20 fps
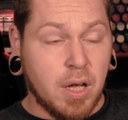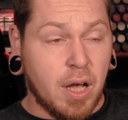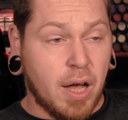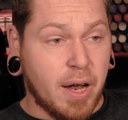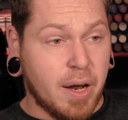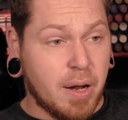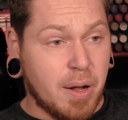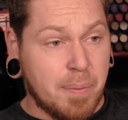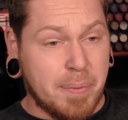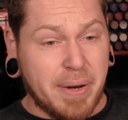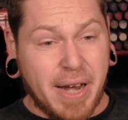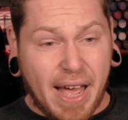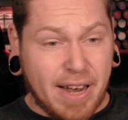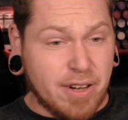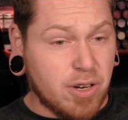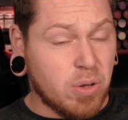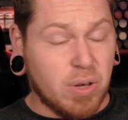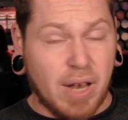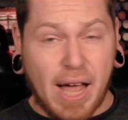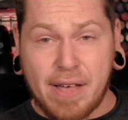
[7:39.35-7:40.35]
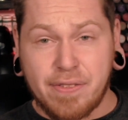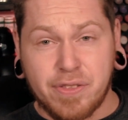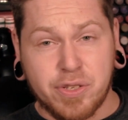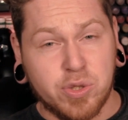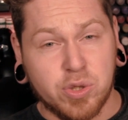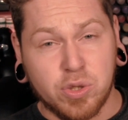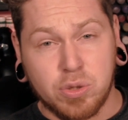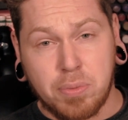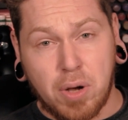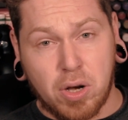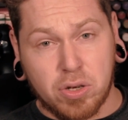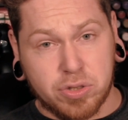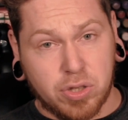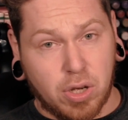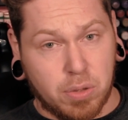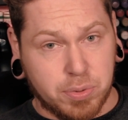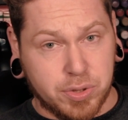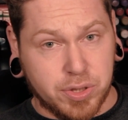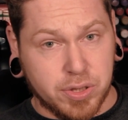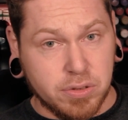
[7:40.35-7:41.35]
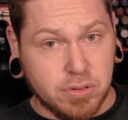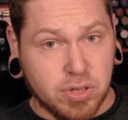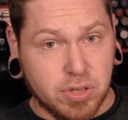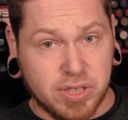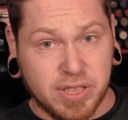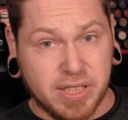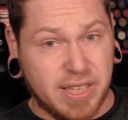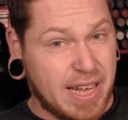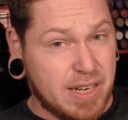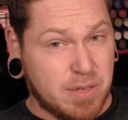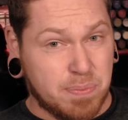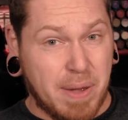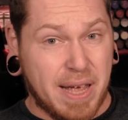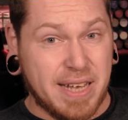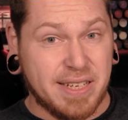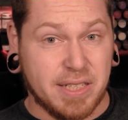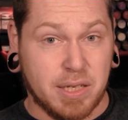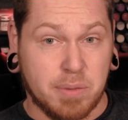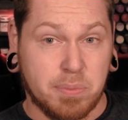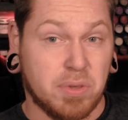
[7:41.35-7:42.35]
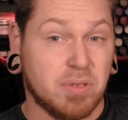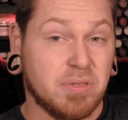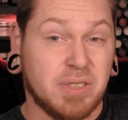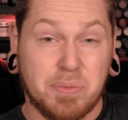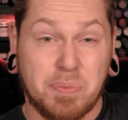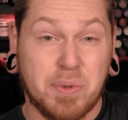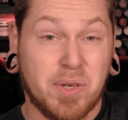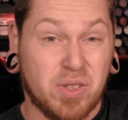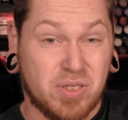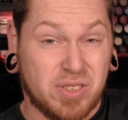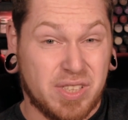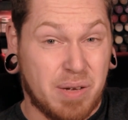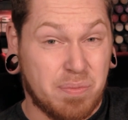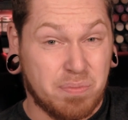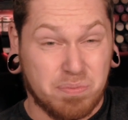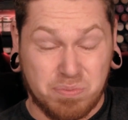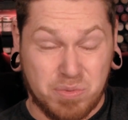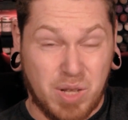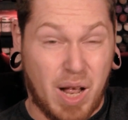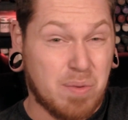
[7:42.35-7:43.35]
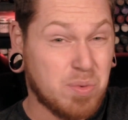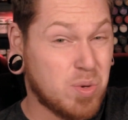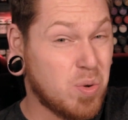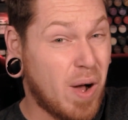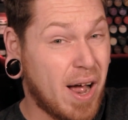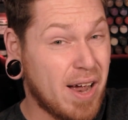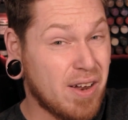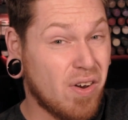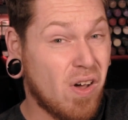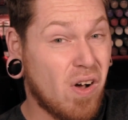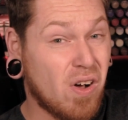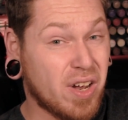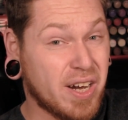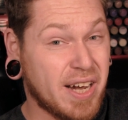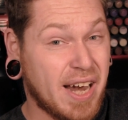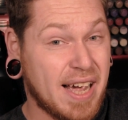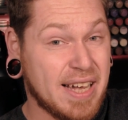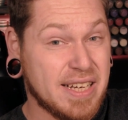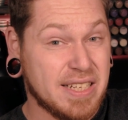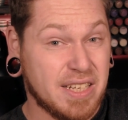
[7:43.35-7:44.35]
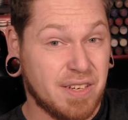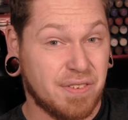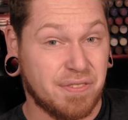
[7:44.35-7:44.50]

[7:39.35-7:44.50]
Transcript: I mean, I don't like the toolbox option because it gets messy, but it's because I'm quite unorganised.